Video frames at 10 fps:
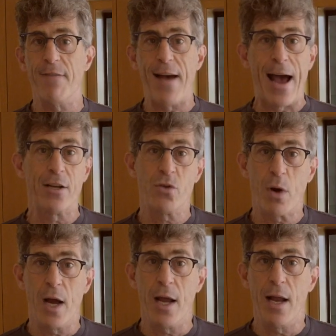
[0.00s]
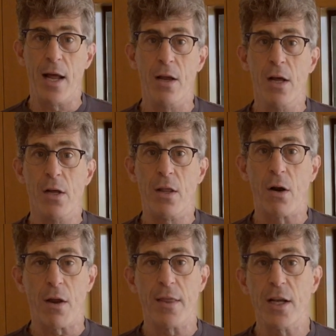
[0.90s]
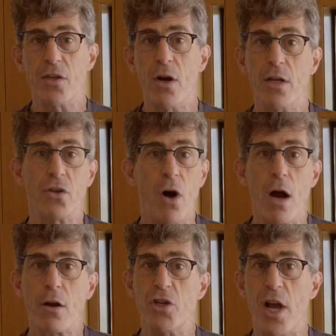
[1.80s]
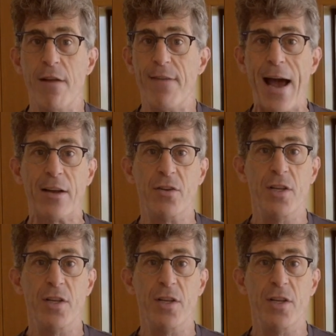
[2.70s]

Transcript: fats, right? And there are things known as longer chain fats.